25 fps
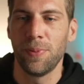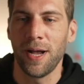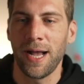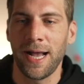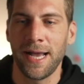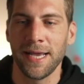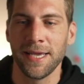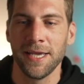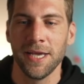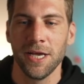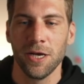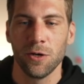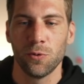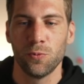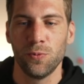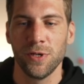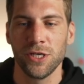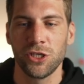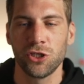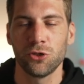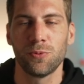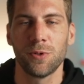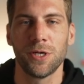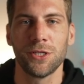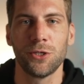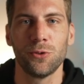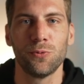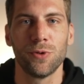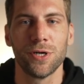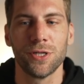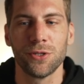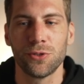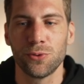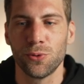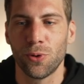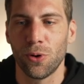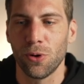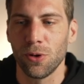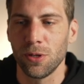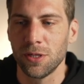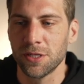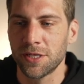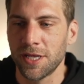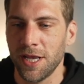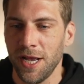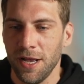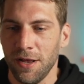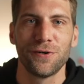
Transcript: buy, which one you want to hold.